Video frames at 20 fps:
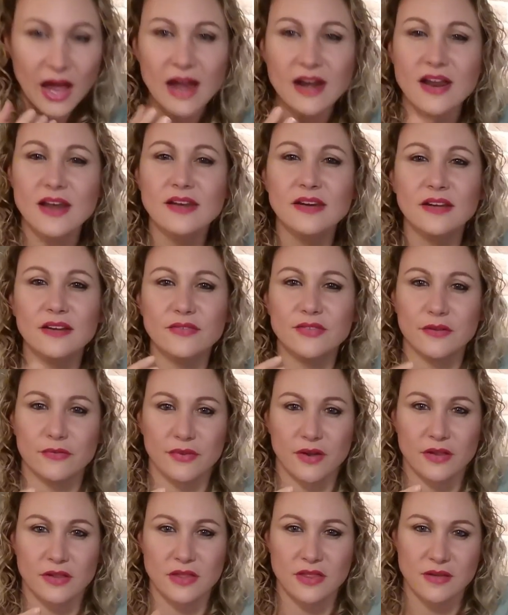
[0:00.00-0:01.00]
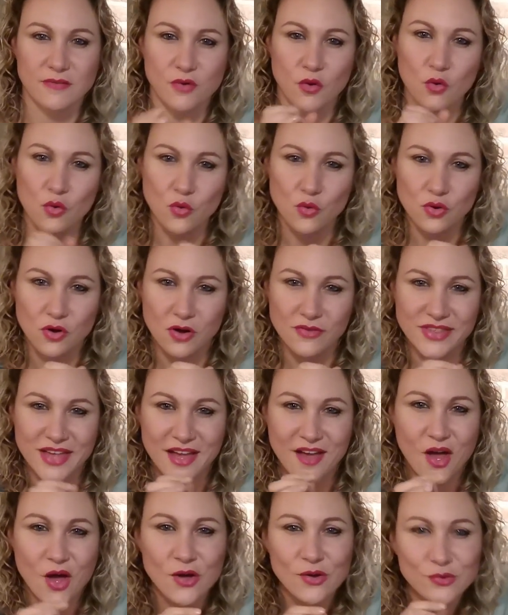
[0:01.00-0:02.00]
And I love the fact that they've all got
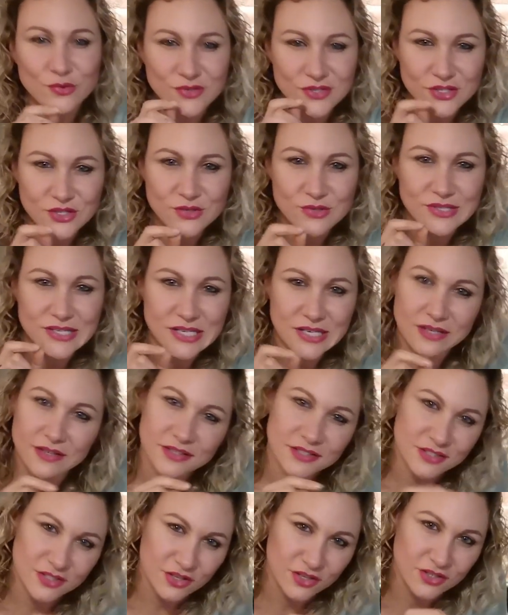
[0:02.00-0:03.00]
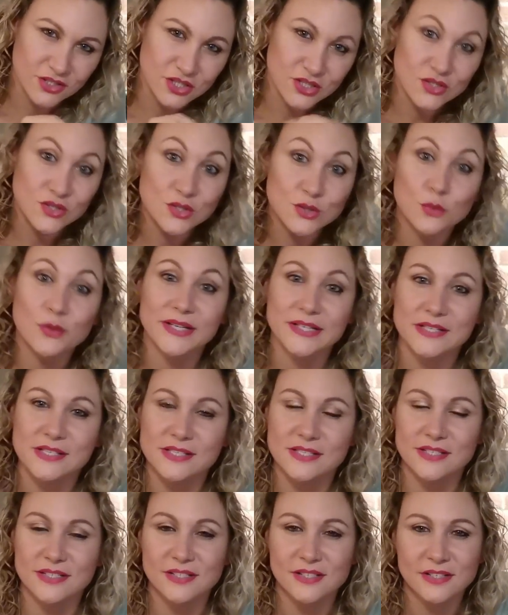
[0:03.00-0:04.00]
their own unique touch and
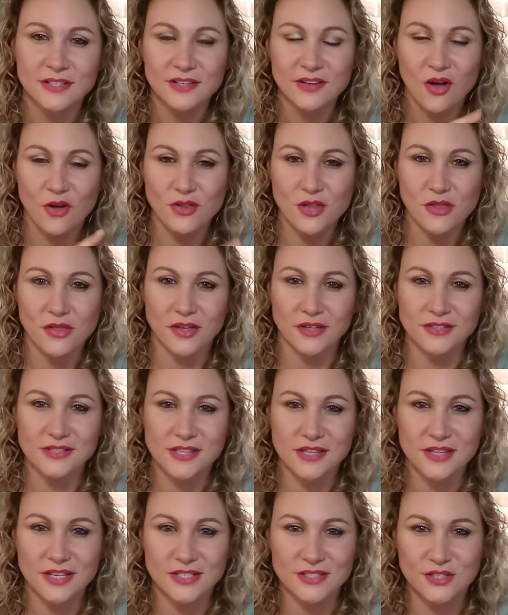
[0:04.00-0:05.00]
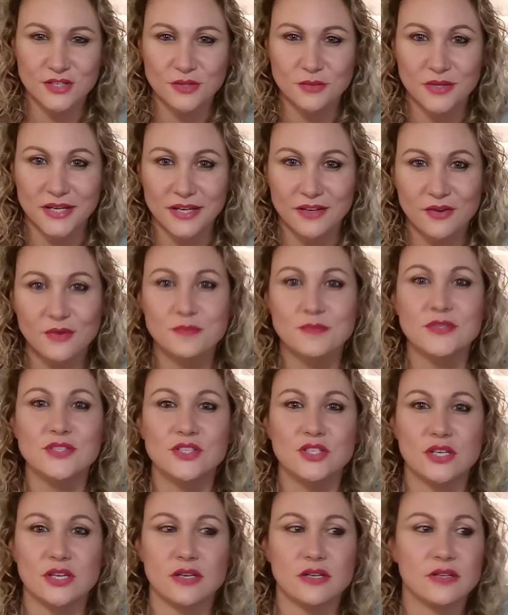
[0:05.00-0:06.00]
twist on the things that they do when it comes
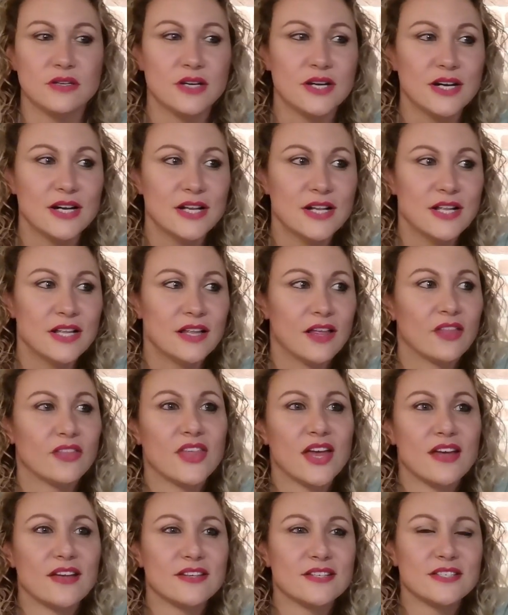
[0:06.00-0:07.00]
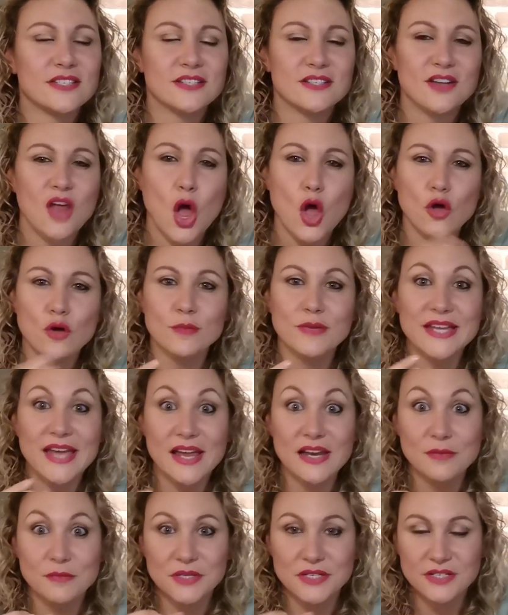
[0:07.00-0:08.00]
to that homely
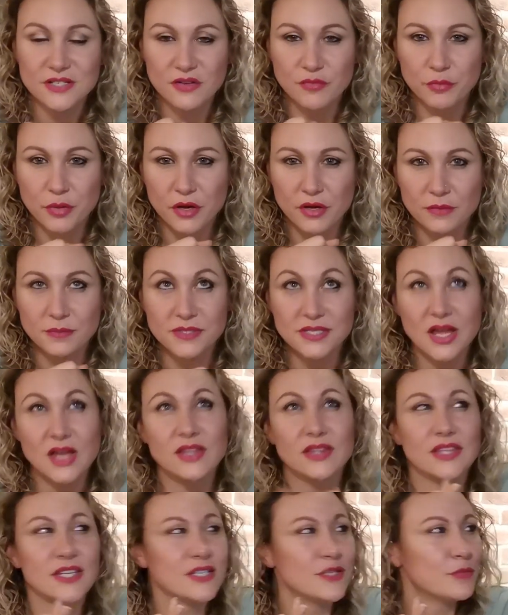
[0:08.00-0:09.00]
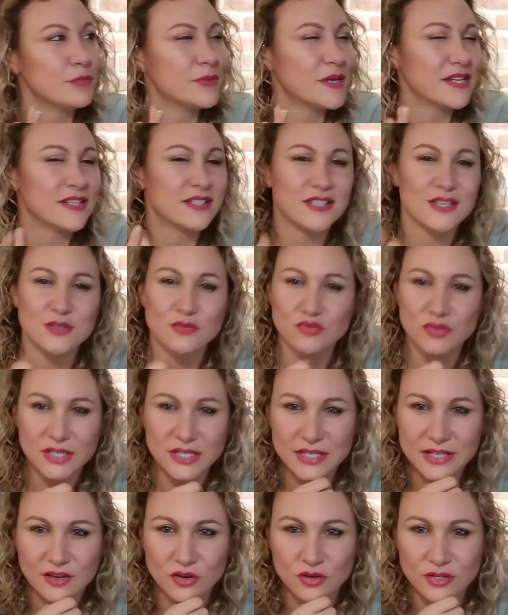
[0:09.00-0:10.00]
element of pubs. And this place has
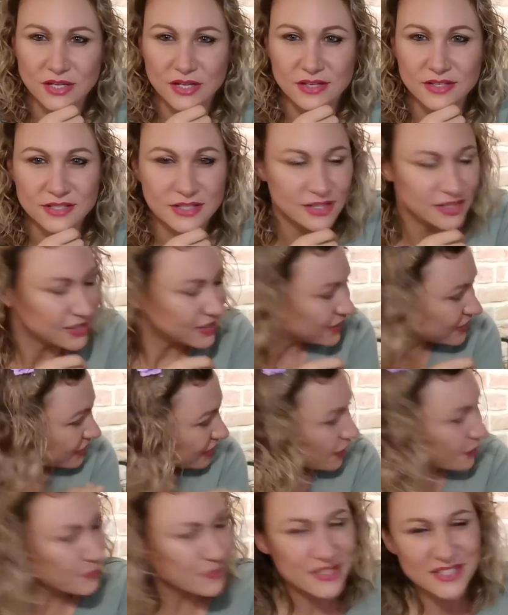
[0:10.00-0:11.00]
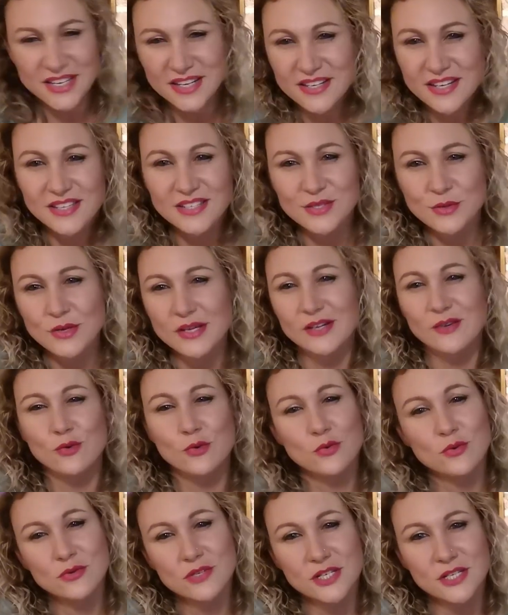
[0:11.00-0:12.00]
really got it. It's sat next to a
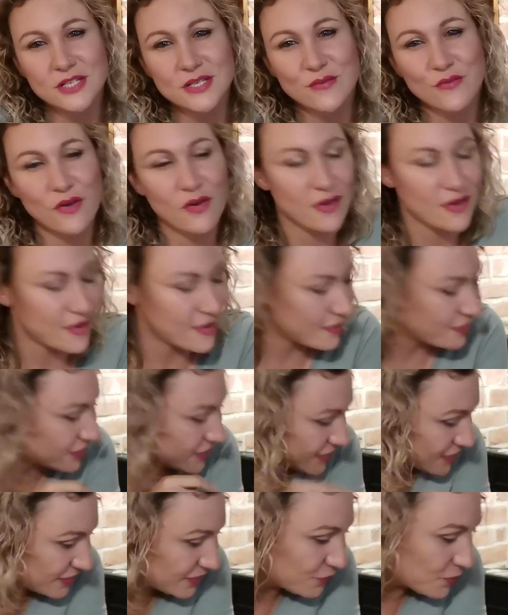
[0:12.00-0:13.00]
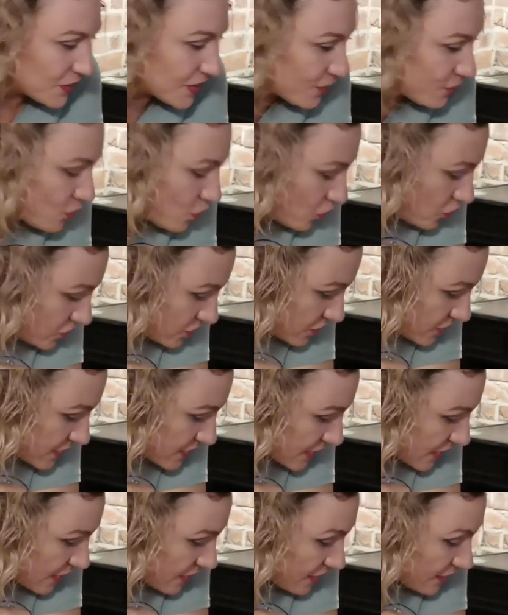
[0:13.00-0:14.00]
gorgeous fire with a
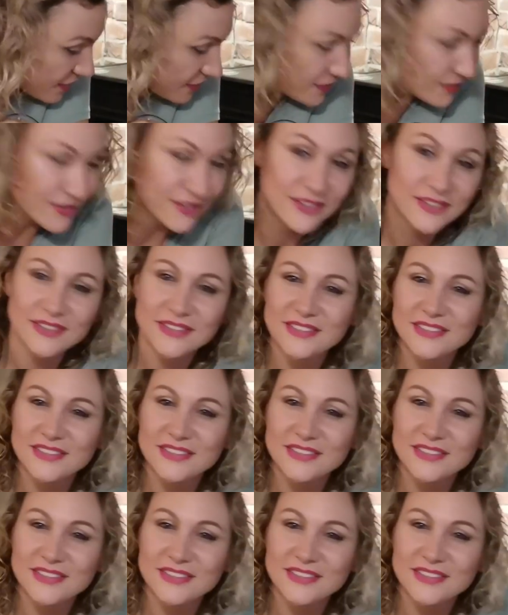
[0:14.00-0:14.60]
gorgeous girl.